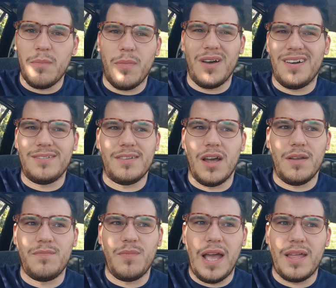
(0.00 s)
but at
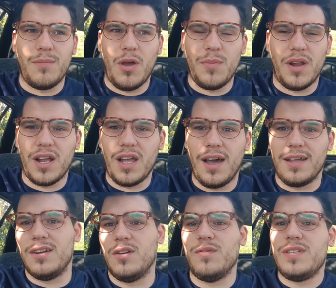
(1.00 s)
the moment I can't,
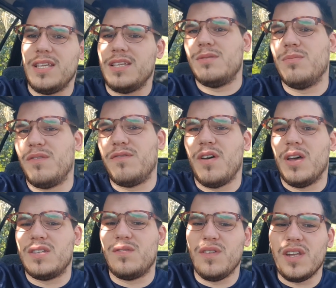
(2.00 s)
and obviously this is my
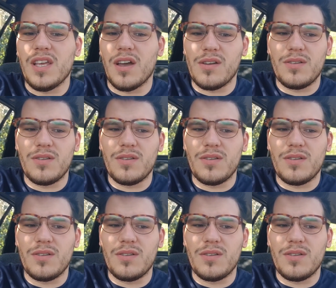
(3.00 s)
first video,